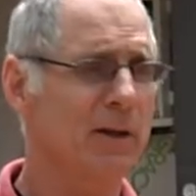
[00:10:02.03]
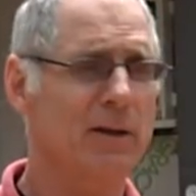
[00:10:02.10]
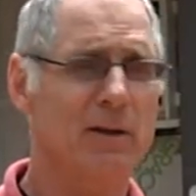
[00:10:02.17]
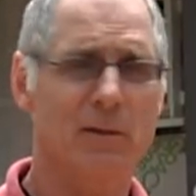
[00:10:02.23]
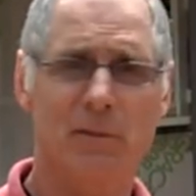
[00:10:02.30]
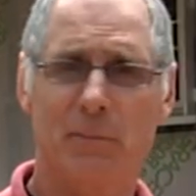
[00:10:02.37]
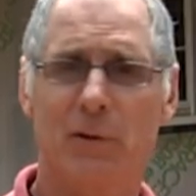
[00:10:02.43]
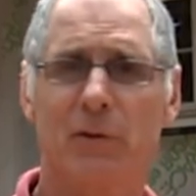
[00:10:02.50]
and
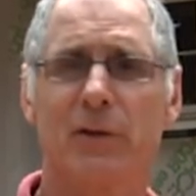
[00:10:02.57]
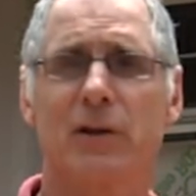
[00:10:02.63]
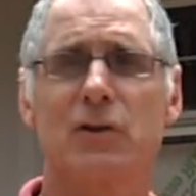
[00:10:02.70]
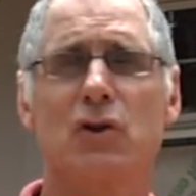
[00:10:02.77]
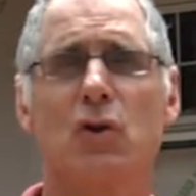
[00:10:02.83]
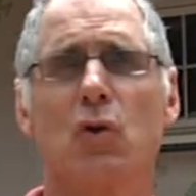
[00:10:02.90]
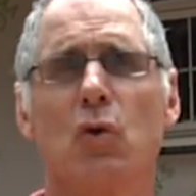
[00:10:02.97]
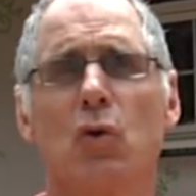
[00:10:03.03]
the building is
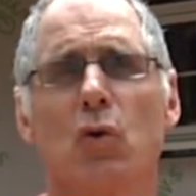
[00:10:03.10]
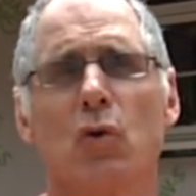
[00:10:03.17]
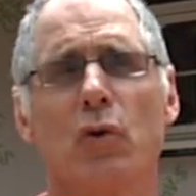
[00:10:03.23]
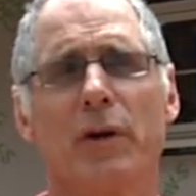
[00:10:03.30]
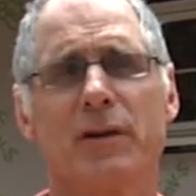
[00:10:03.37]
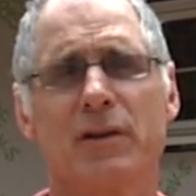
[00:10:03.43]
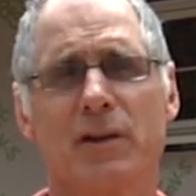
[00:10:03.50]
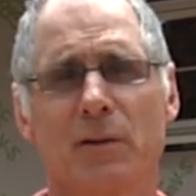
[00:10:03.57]
cool
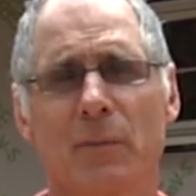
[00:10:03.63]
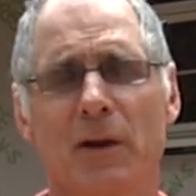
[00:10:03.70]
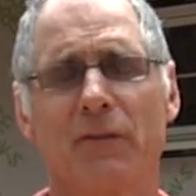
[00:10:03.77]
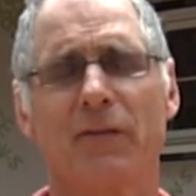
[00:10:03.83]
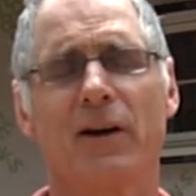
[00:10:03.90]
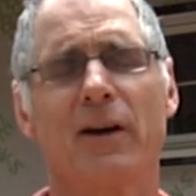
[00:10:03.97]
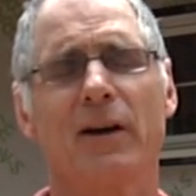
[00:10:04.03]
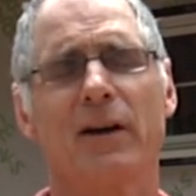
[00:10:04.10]
and
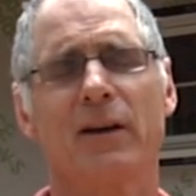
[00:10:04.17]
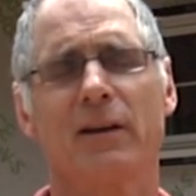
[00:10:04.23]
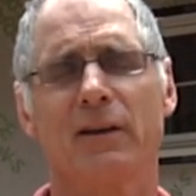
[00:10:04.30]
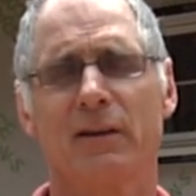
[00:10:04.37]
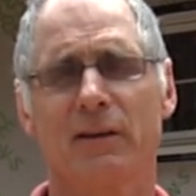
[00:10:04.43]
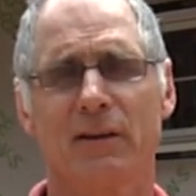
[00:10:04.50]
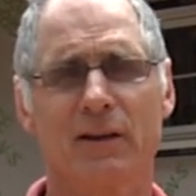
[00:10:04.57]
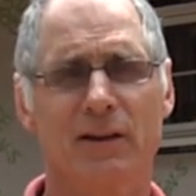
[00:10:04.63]
dehumidified
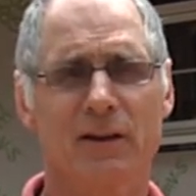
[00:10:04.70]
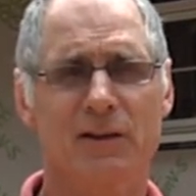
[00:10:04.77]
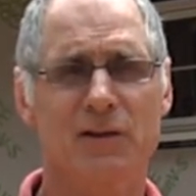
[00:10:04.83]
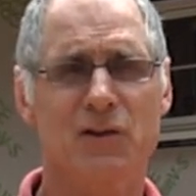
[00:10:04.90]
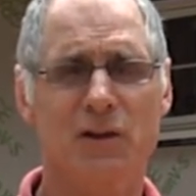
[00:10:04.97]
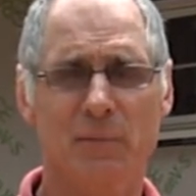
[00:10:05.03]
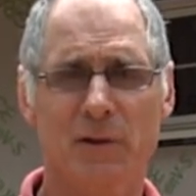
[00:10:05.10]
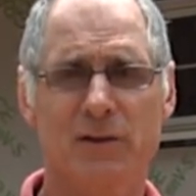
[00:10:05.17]
in the
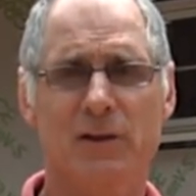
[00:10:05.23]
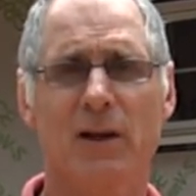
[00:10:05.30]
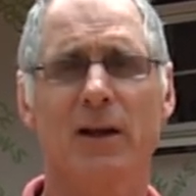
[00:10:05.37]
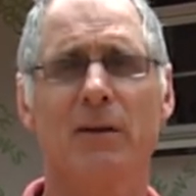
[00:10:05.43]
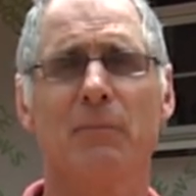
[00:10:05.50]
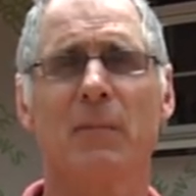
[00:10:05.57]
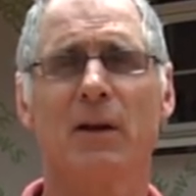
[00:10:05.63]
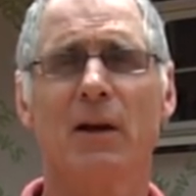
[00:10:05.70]

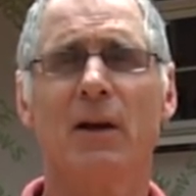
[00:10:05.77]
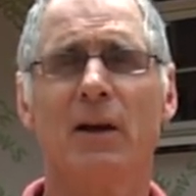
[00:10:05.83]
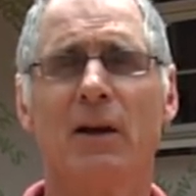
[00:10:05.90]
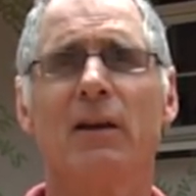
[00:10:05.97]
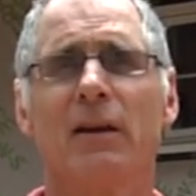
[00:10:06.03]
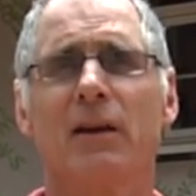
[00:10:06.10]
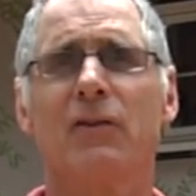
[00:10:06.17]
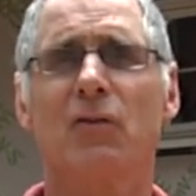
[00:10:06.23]
summertime.
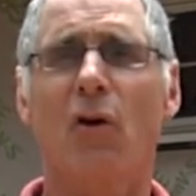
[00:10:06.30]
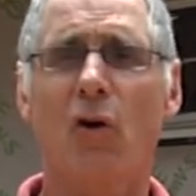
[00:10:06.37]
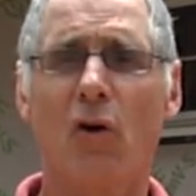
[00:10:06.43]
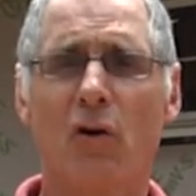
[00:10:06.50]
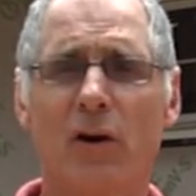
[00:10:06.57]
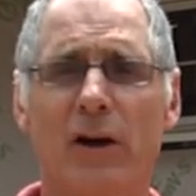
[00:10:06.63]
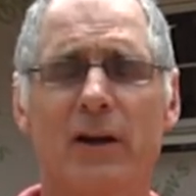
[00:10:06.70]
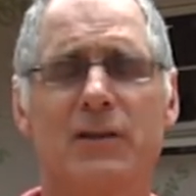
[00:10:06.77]
That's
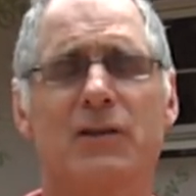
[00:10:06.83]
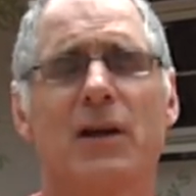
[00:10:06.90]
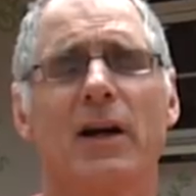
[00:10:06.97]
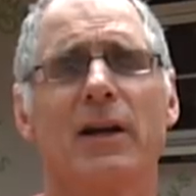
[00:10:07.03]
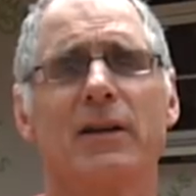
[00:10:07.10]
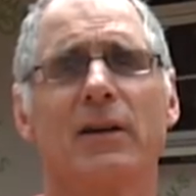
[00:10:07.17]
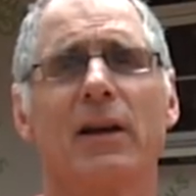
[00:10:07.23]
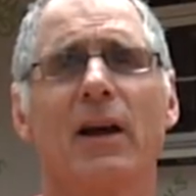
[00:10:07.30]
all going to
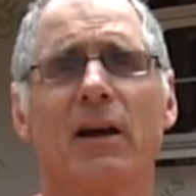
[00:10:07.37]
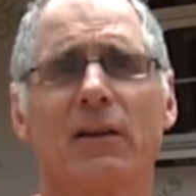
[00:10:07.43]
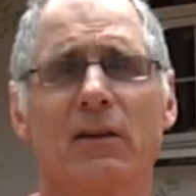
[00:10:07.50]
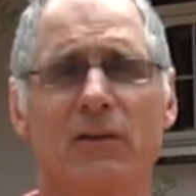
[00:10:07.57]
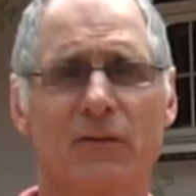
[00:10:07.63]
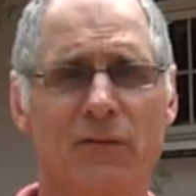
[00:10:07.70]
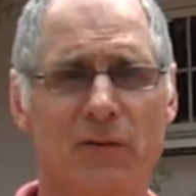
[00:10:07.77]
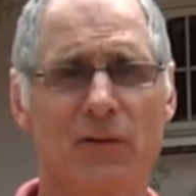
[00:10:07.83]
tie
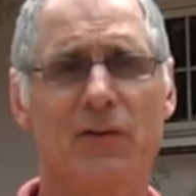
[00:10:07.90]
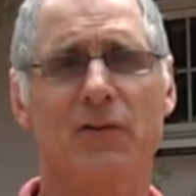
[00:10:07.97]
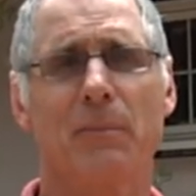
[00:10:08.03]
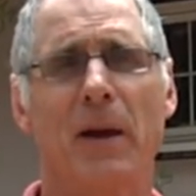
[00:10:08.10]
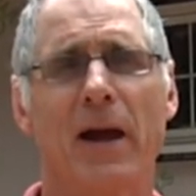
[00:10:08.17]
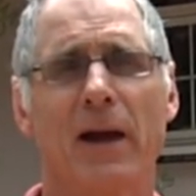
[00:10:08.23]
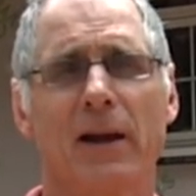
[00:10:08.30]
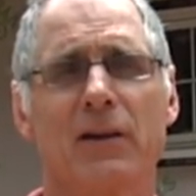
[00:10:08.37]
together for this
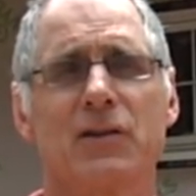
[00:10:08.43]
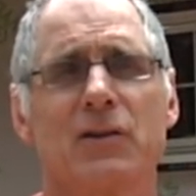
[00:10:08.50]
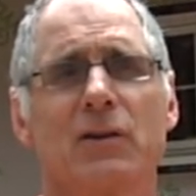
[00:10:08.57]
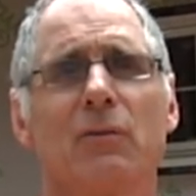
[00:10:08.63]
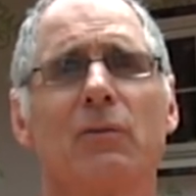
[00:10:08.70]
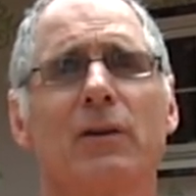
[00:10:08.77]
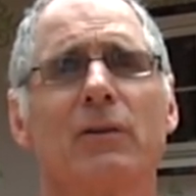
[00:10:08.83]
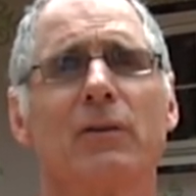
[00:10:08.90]
package
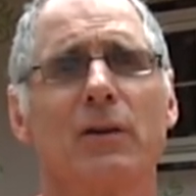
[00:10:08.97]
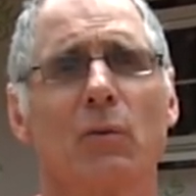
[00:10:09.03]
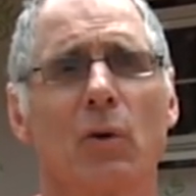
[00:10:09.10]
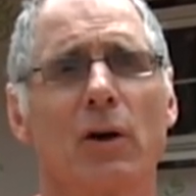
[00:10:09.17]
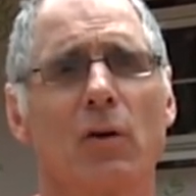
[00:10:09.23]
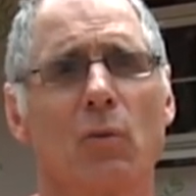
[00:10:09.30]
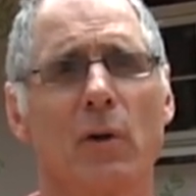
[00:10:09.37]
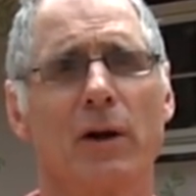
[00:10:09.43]
to really
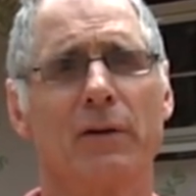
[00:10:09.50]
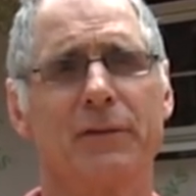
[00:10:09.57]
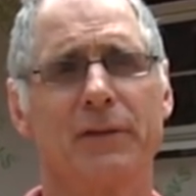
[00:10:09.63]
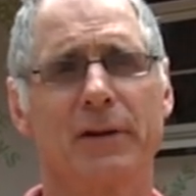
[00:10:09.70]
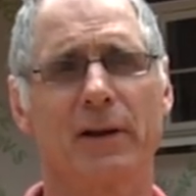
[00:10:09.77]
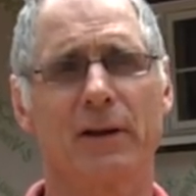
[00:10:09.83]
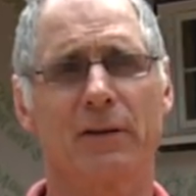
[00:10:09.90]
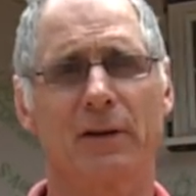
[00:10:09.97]
work well
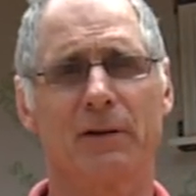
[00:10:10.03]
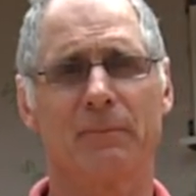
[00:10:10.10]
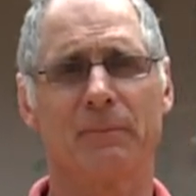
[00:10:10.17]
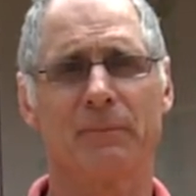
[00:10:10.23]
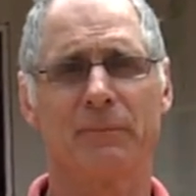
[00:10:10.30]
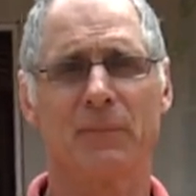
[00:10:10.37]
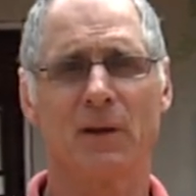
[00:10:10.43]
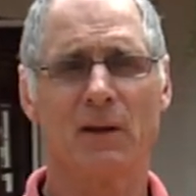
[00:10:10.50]
together.
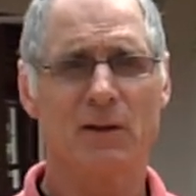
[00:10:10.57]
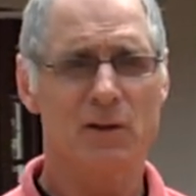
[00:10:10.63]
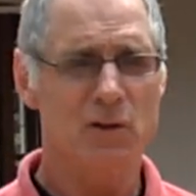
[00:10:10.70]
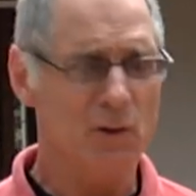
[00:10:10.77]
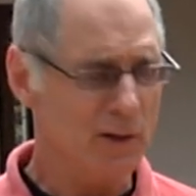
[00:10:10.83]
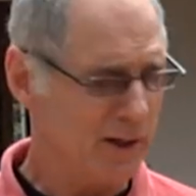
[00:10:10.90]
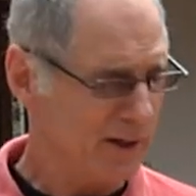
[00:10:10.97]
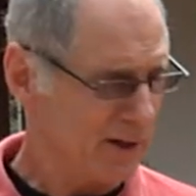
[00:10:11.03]

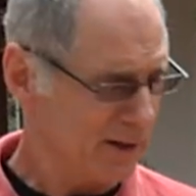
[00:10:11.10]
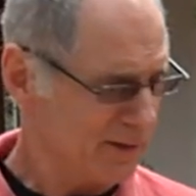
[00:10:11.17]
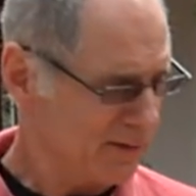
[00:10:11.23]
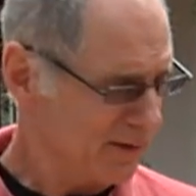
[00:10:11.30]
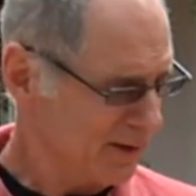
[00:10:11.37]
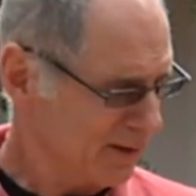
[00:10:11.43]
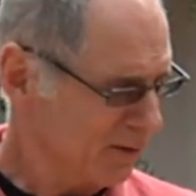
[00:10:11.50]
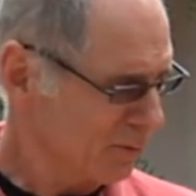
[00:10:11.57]
So I
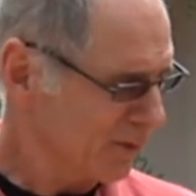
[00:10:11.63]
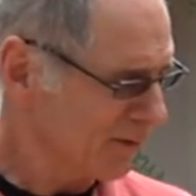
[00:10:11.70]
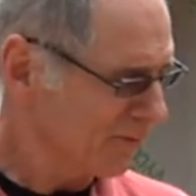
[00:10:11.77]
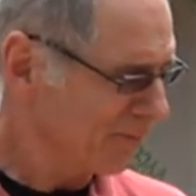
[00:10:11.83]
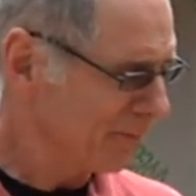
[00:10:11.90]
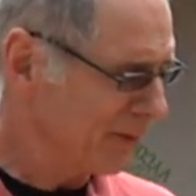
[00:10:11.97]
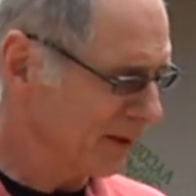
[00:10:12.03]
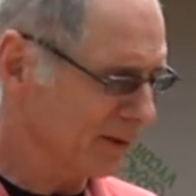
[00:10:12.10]
think that we've
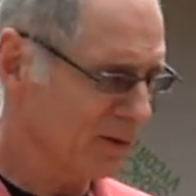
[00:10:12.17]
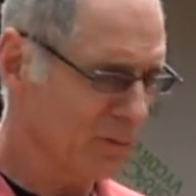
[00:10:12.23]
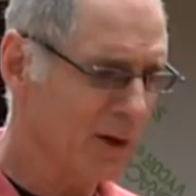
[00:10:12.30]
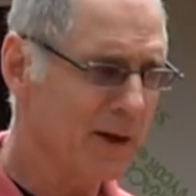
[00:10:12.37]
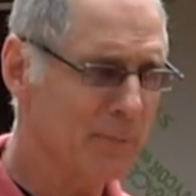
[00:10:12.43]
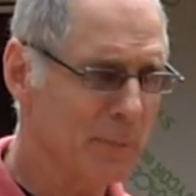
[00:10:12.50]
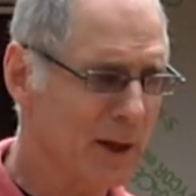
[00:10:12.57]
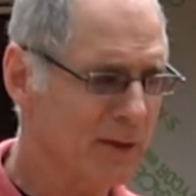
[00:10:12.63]
picked the
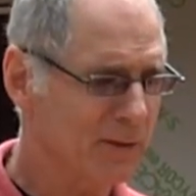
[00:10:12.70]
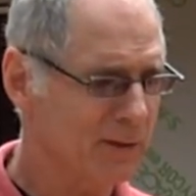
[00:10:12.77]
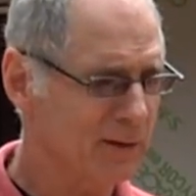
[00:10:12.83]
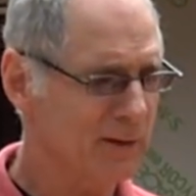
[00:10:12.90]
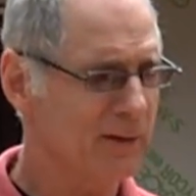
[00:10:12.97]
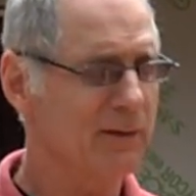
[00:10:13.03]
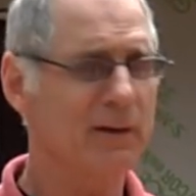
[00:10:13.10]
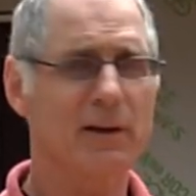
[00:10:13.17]
right
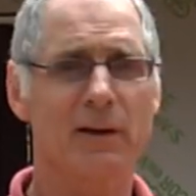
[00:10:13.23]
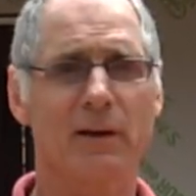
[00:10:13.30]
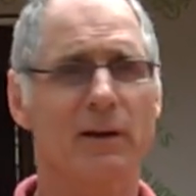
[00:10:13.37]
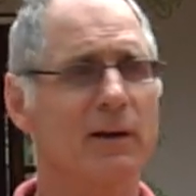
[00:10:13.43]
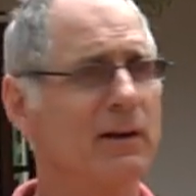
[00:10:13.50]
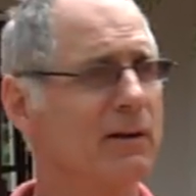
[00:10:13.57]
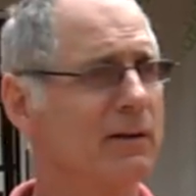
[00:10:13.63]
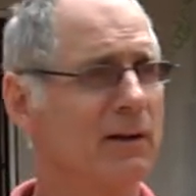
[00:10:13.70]
method,
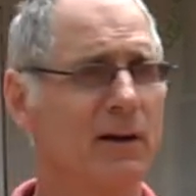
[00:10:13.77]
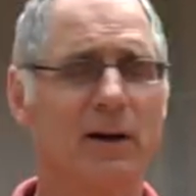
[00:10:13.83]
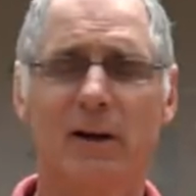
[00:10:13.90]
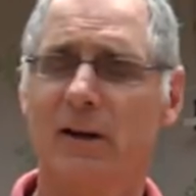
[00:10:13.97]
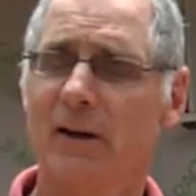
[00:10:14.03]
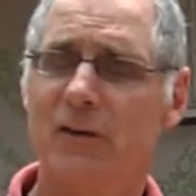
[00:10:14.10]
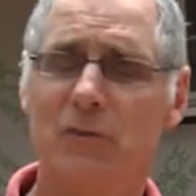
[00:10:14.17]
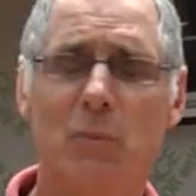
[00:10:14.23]
and
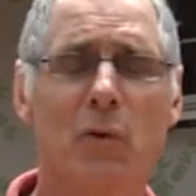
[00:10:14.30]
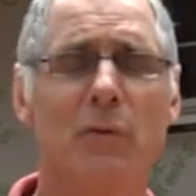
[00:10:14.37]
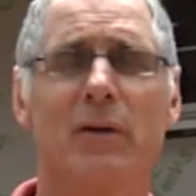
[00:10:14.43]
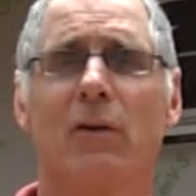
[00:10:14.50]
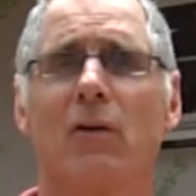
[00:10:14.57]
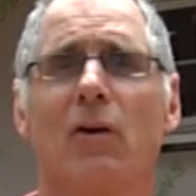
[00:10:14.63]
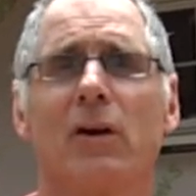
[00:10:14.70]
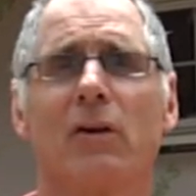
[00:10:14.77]
it's moving
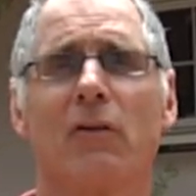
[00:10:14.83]
along